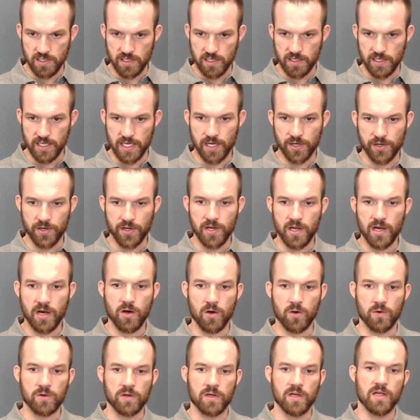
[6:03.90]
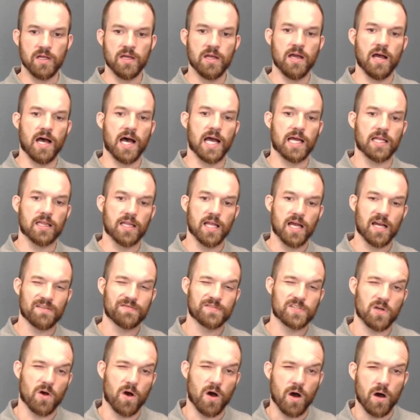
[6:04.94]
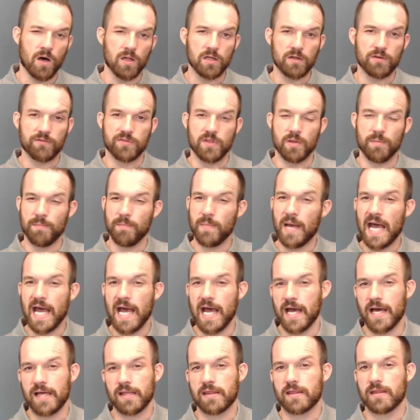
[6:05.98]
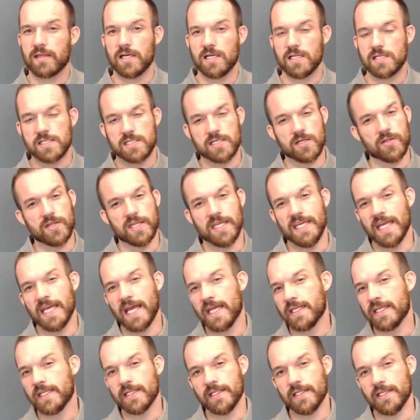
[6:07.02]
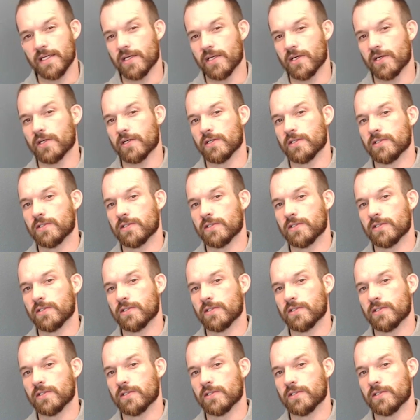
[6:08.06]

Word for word: Now note, I left all of the math until the end here.